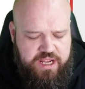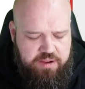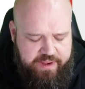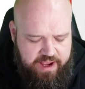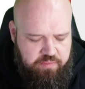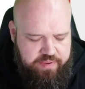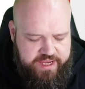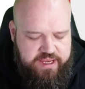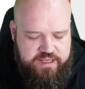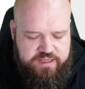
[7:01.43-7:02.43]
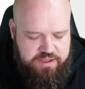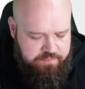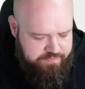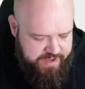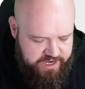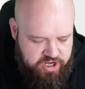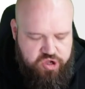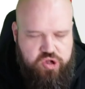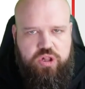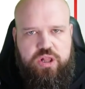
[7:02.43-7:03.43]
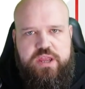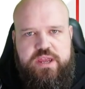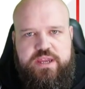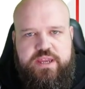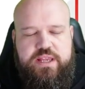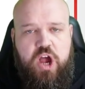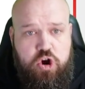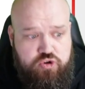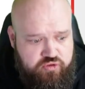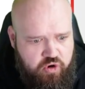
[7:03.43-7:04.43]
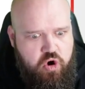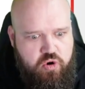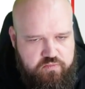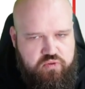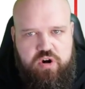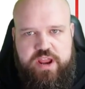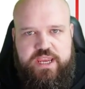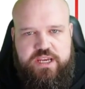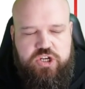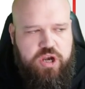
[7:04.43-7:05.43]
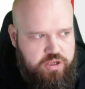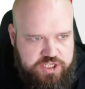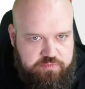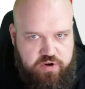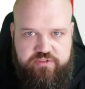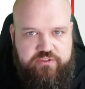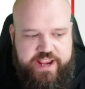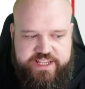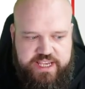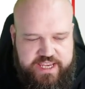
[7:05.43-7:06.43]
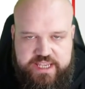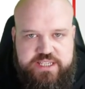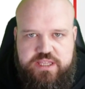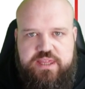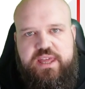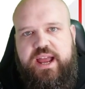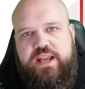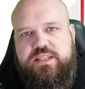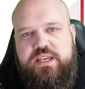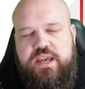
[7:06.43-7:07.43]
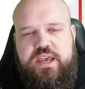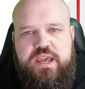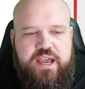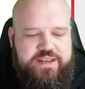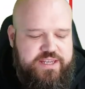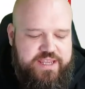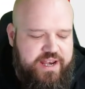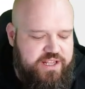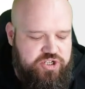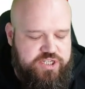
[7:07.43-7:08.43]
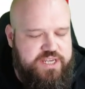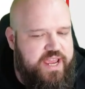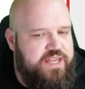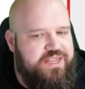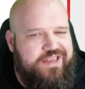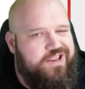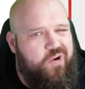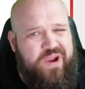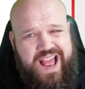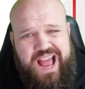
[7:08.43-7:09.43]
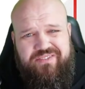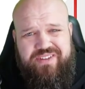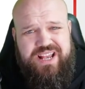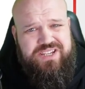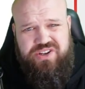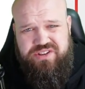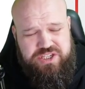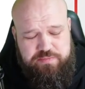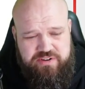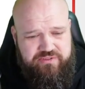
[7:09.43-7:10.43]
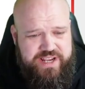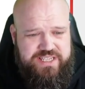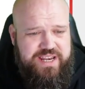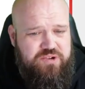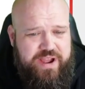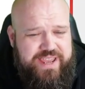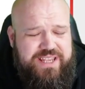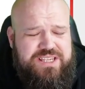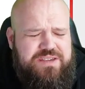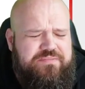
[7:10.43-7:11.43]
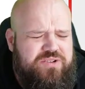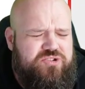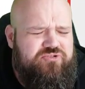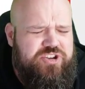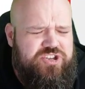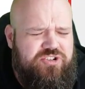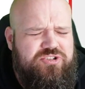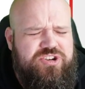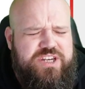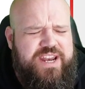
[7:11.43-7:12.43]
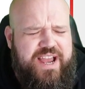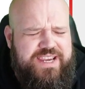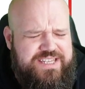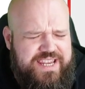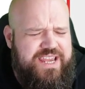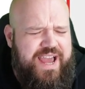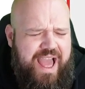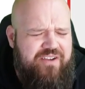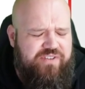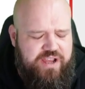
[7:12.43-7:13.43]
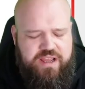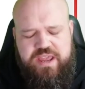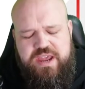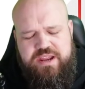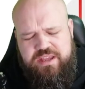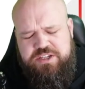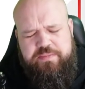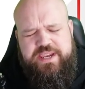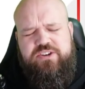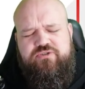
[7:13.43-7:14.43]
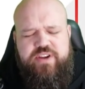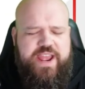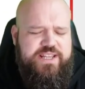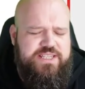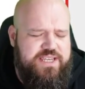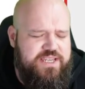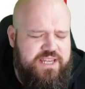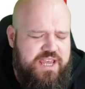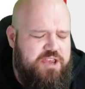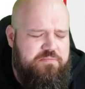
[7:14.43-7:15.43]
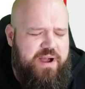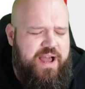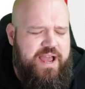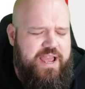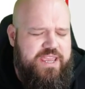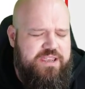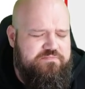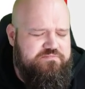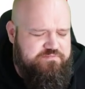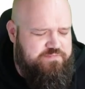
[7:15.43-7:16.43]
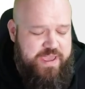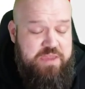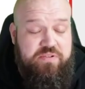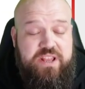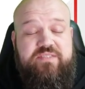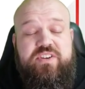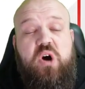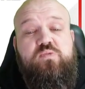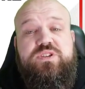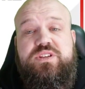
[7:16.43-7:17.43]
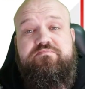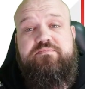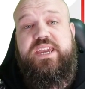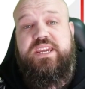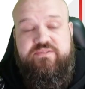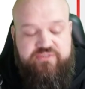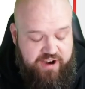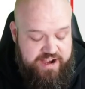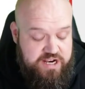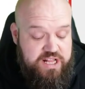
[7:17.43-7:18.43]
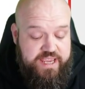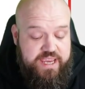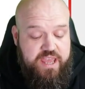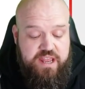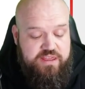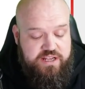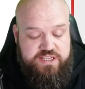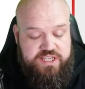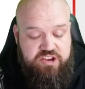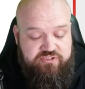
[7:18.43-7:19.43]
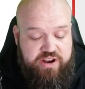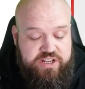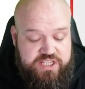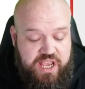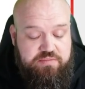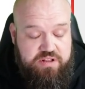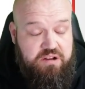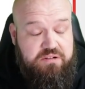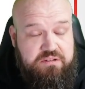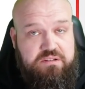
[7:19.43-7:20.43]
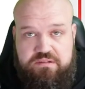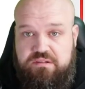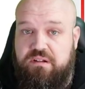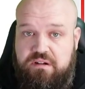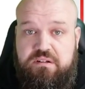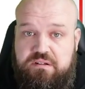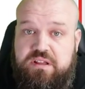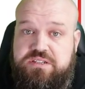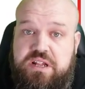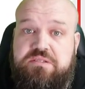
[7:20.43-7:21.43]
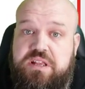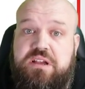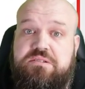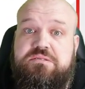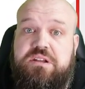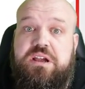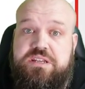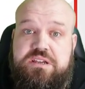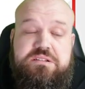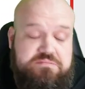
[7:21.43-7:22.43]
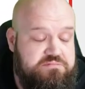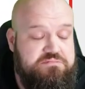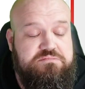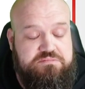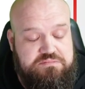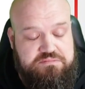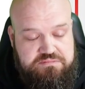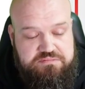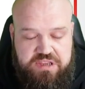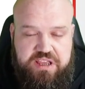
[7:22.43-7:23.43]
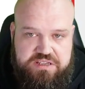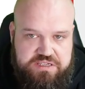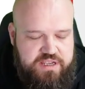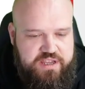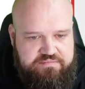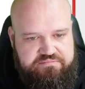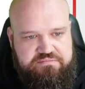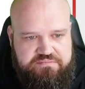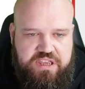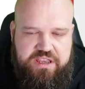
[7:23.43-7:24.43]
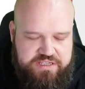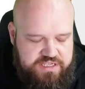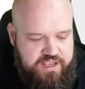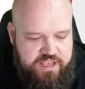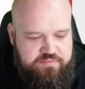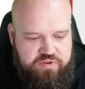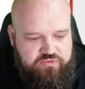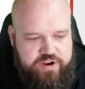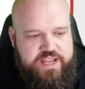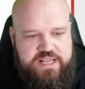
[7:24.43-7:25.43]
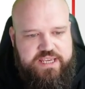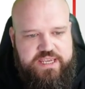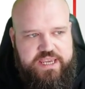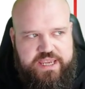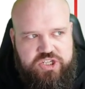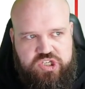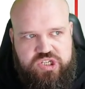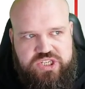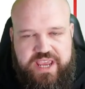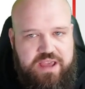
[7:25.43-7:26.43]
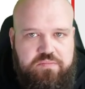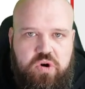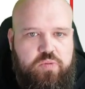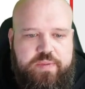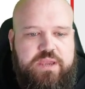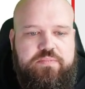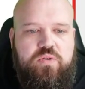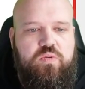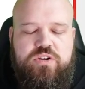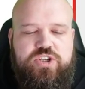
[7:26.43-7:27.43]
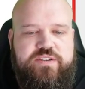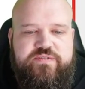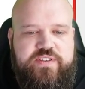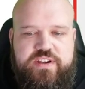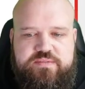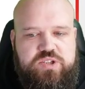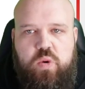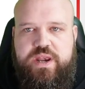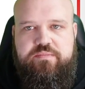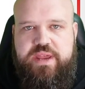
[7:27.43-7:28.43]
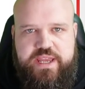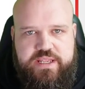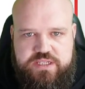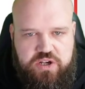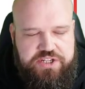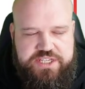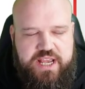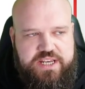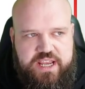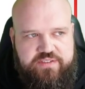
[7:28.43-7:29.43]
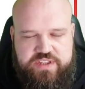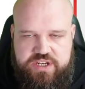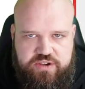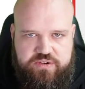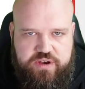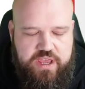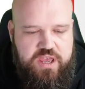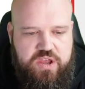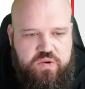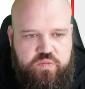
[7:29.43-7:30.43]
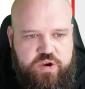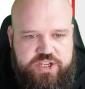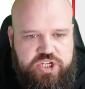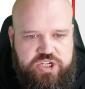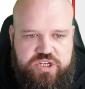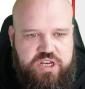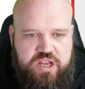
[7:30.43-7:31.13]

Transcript: about being the pinnacle, a Grand Prix, not a sprint race. It isn't that. And can I just say, they're going half-assed on the sprint race anyway. It's the most redundant idea ever that's been created by people even older than me, frankly, that are sitting around a table going, oh, this sounds like a good idea. Yes. But really, it's just to get more people watching for 20 minutes on a Saturday afternoon, which,